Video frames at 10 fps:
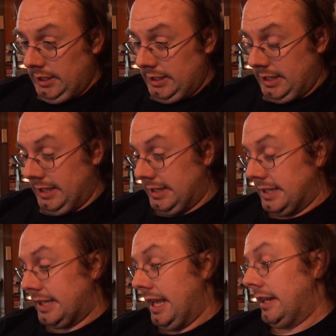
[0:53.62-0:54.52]

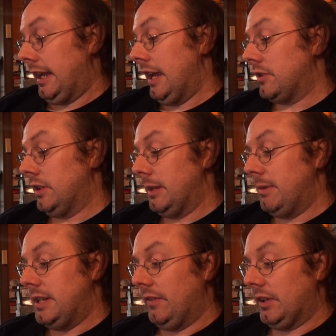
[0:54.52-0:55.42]
Sentences can occasionally be
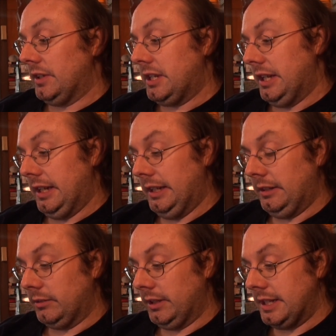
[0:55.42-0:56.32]
difficult.
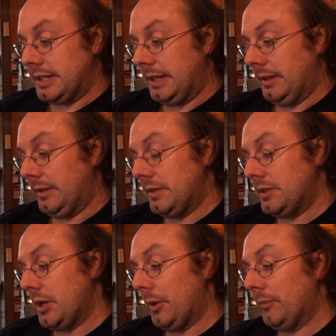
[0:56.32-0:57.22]
Oh, goodness.
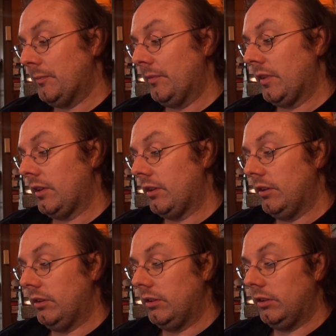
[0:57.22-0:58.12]
So,
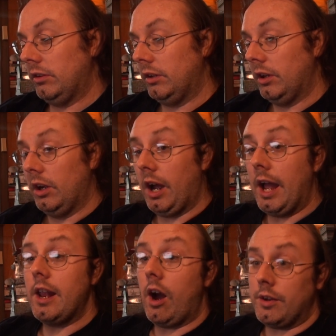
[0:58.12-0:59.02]

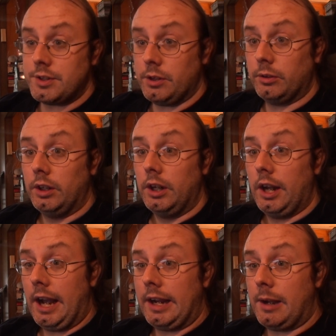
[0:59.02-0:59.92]
I also
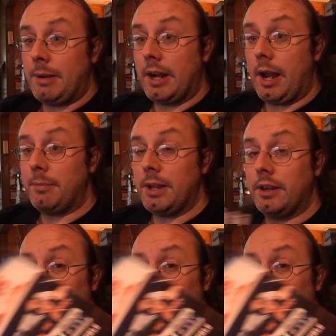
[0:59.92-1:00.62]
I got my copy in